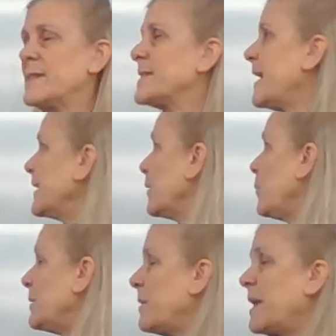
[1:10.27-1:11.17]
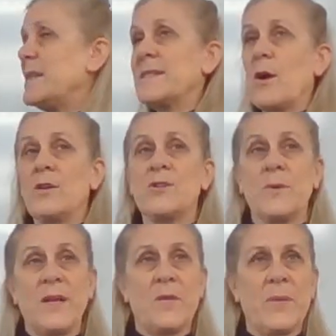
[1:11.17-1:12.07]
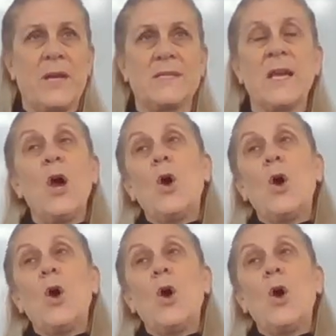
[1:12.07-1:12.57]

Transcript: Starting at one place, going to another place.